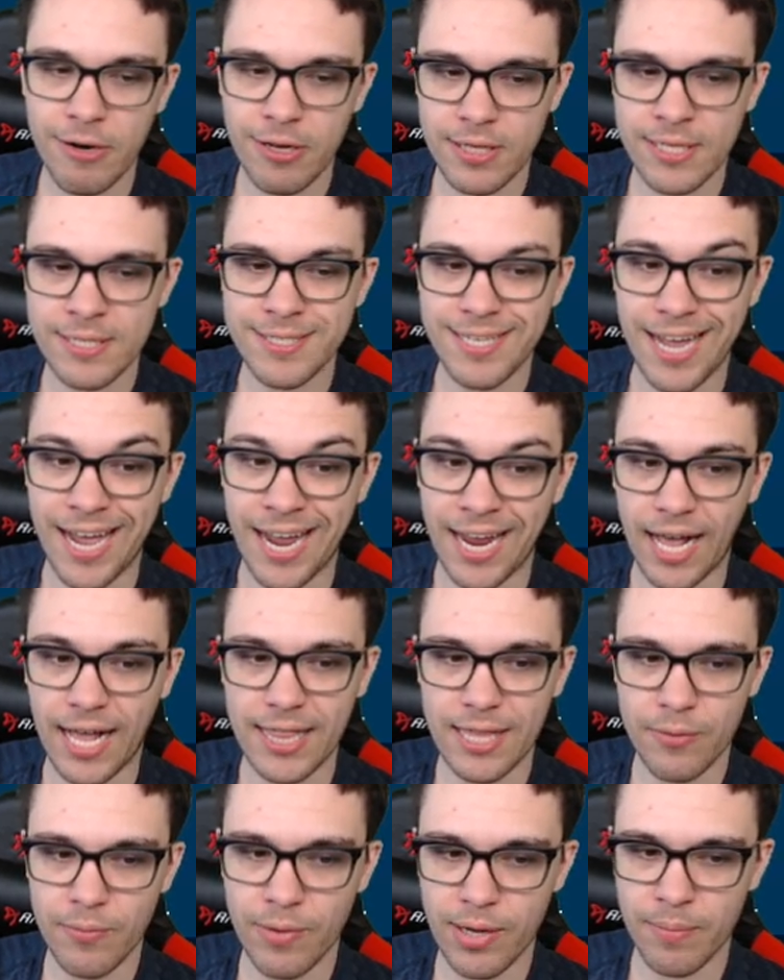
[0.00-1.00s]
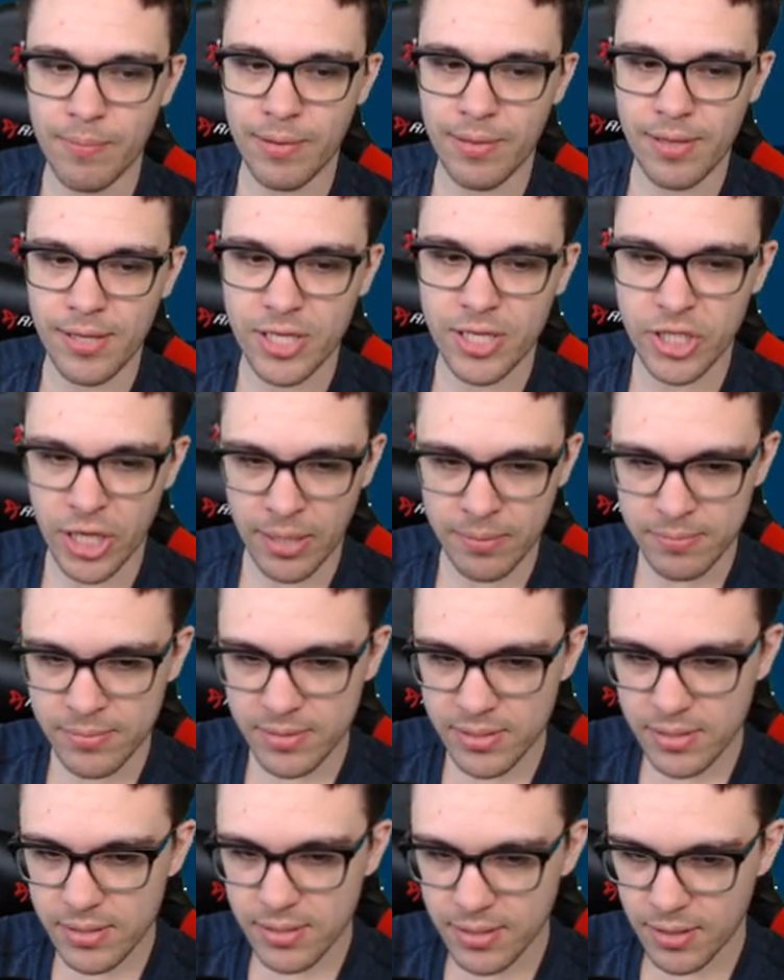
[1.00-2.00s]
But at the very least, I highly
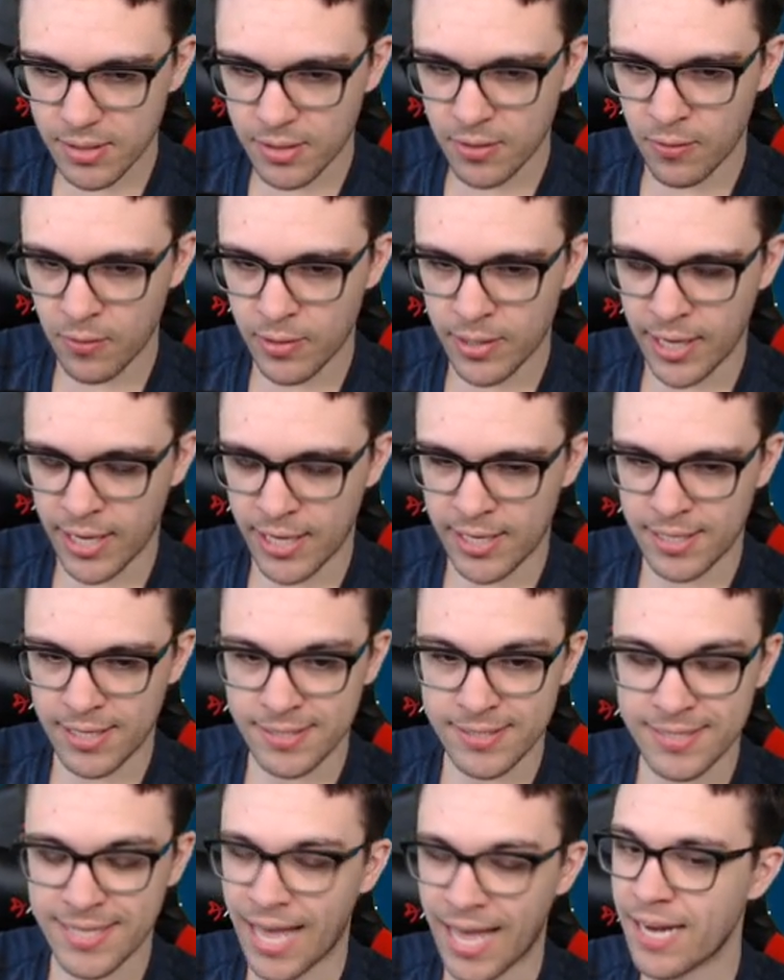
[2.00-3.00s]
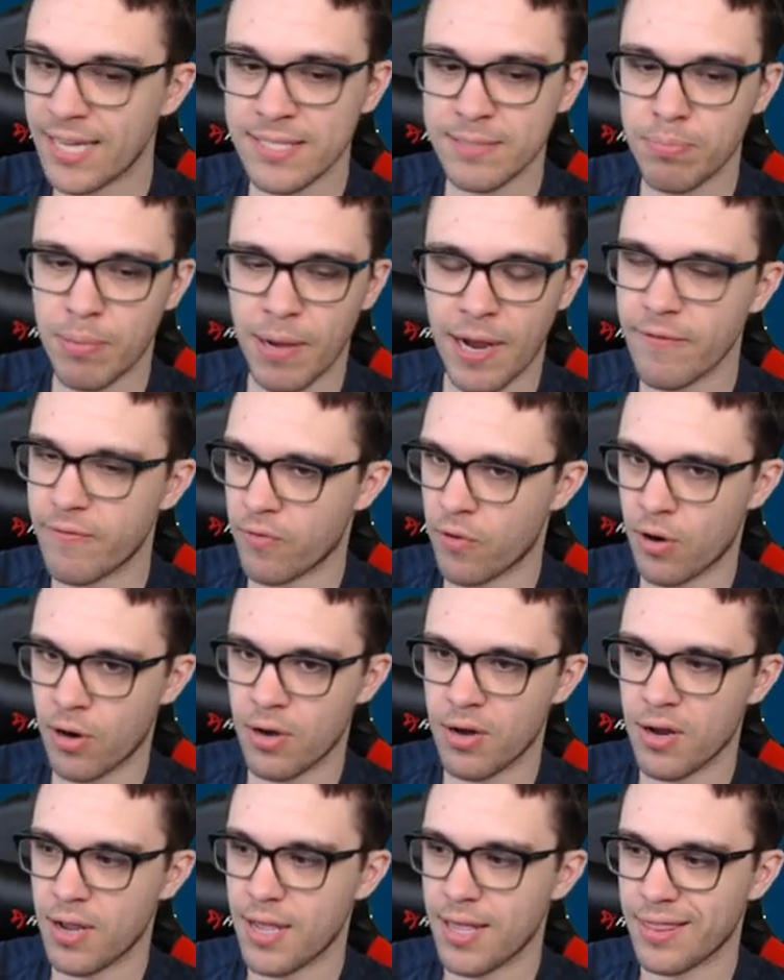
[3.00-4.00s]
recommend the gems, okay? Because
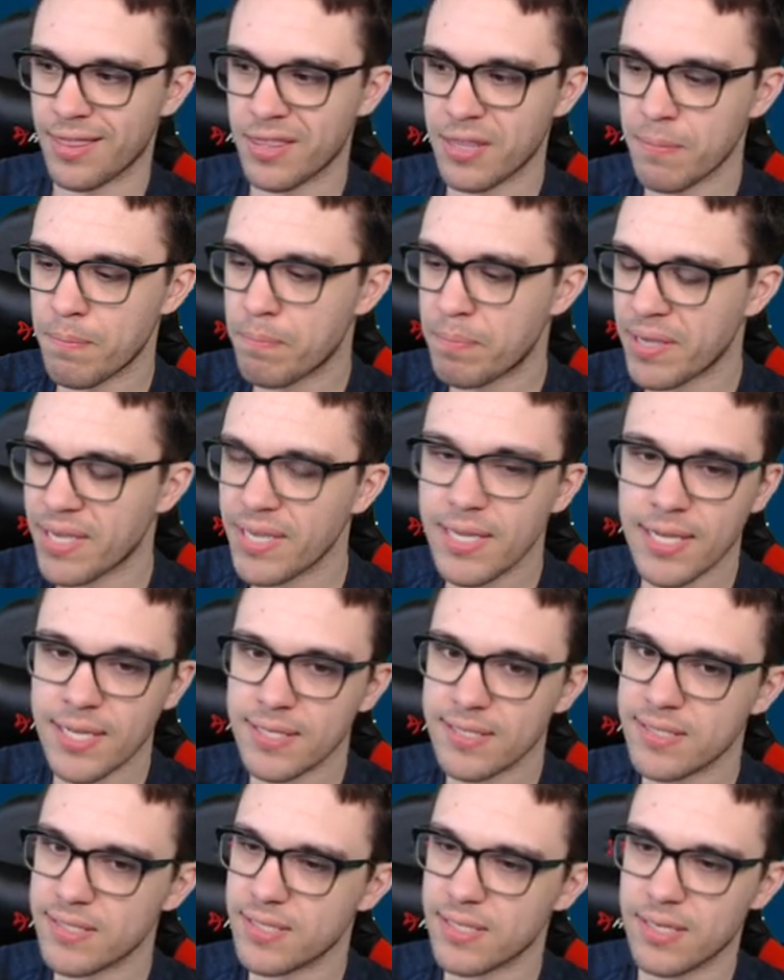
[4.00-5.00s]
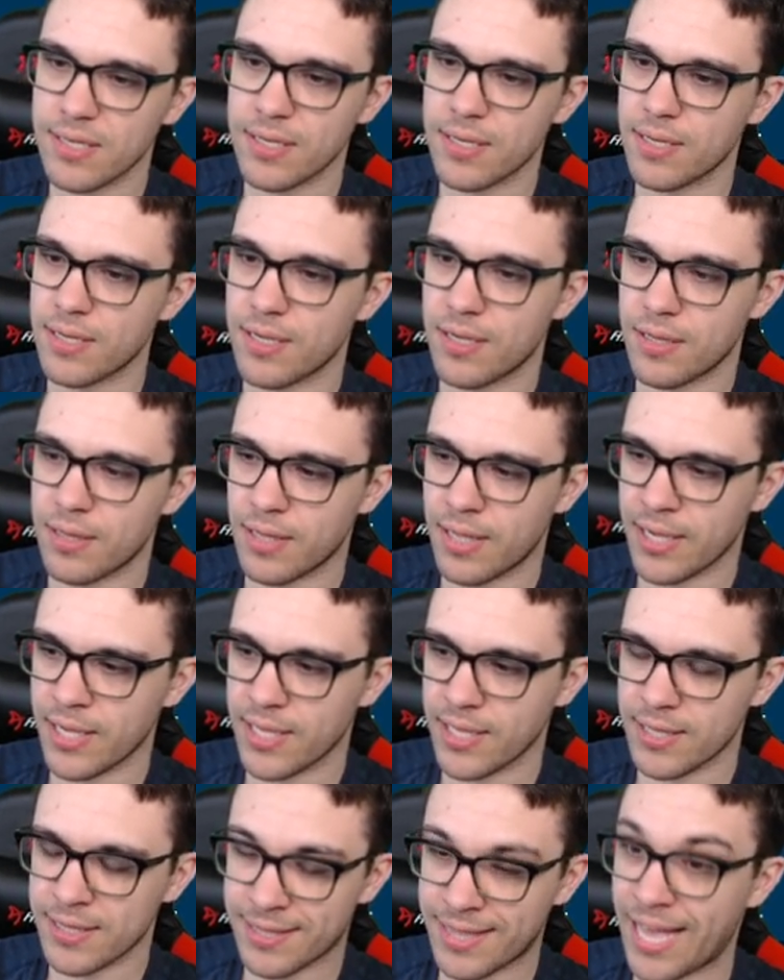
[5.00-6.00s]
that is by far the
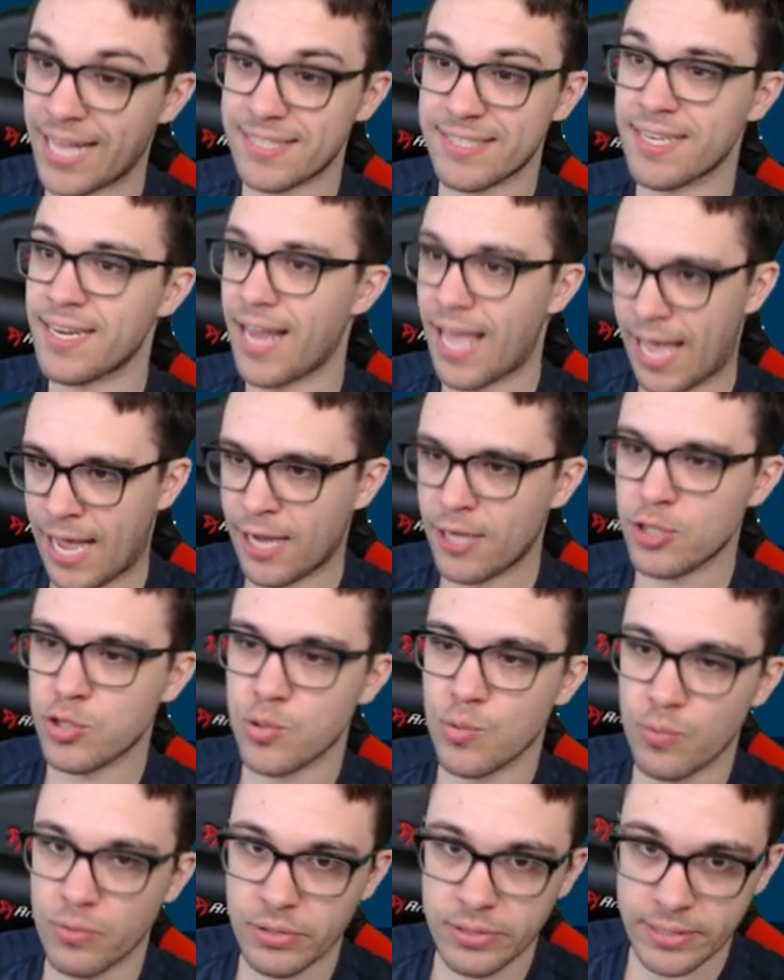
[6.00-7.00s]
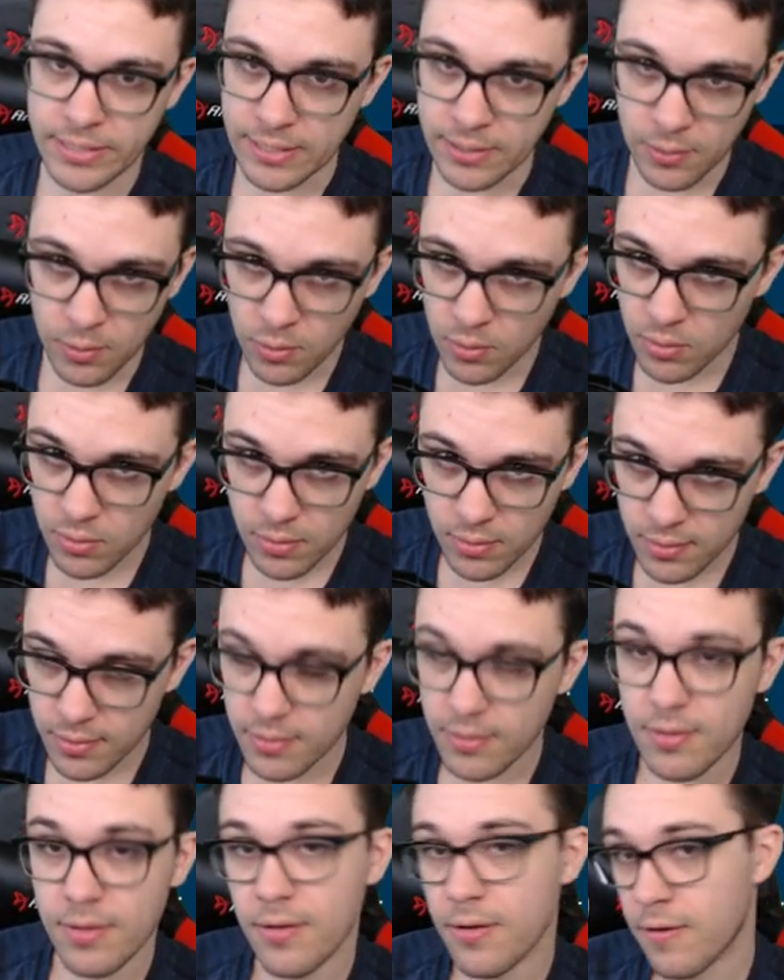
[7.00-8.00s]
biggest like that's an
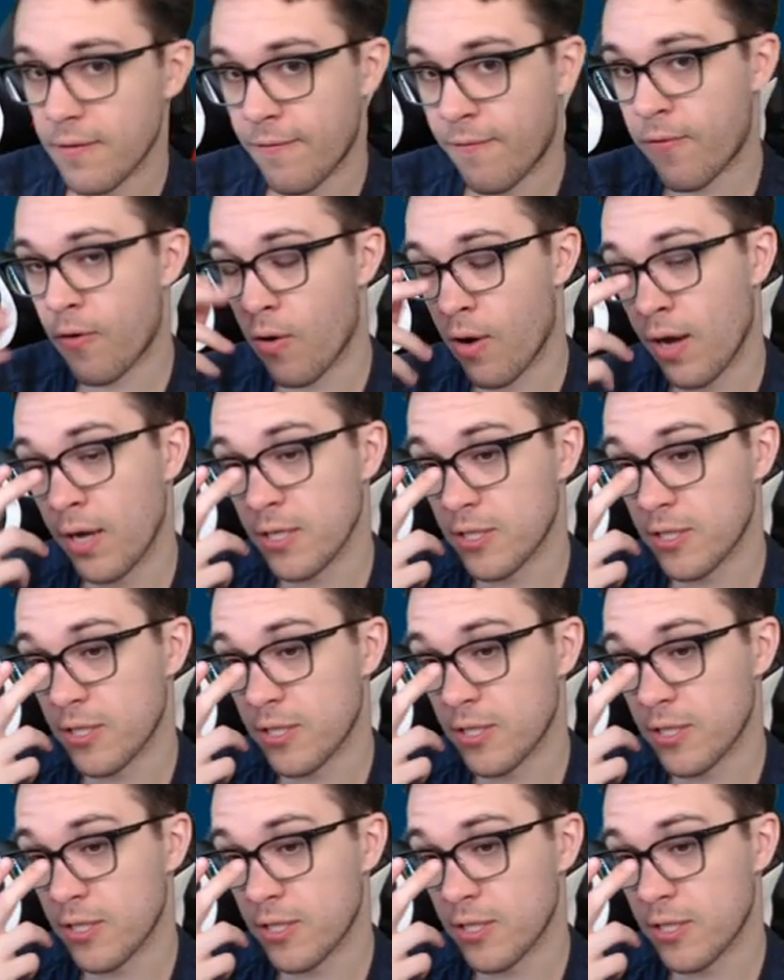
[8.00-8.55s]
actual deal